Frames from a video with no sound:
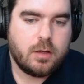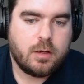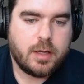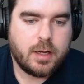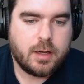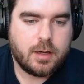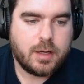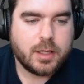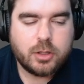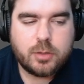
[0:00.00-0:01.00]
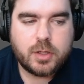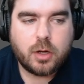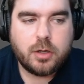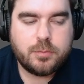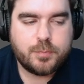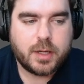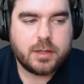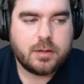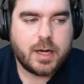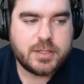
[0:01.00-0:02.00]
A little bit odd, but
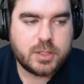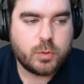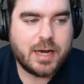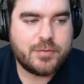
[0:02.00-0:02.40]
I did want to have